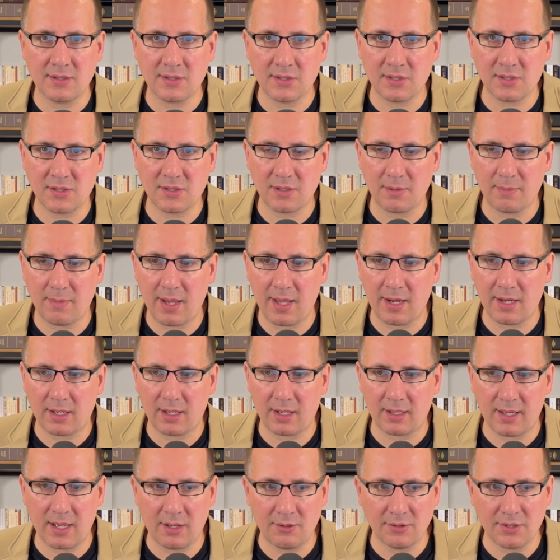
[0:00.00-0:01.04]
systematic
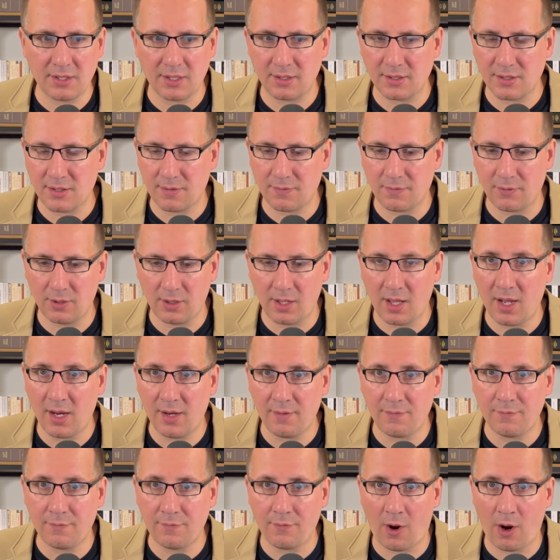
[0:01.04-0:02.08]
accountings for
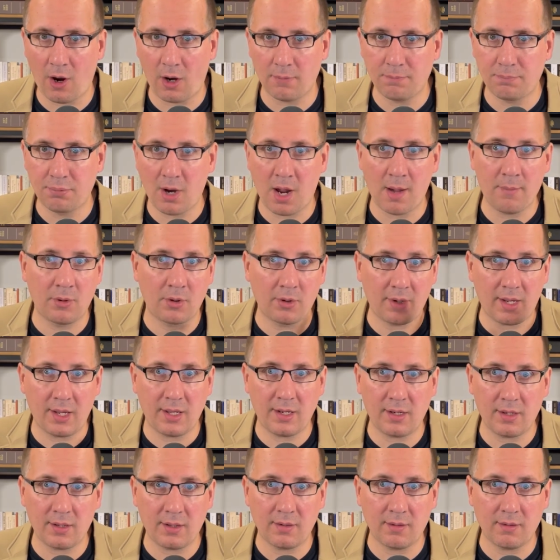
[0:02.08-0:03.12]
life are
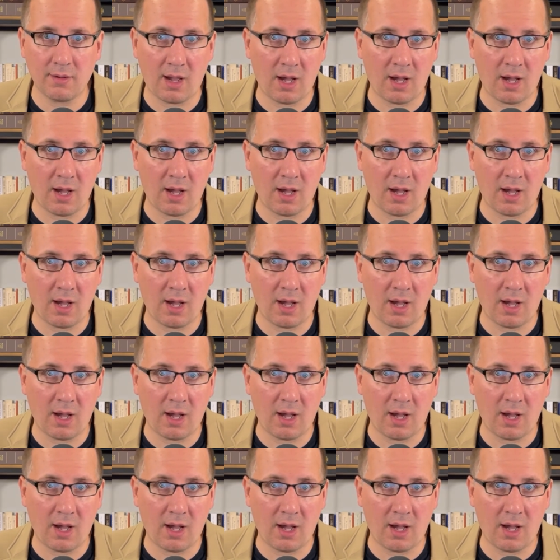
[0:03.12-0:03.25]
promulgated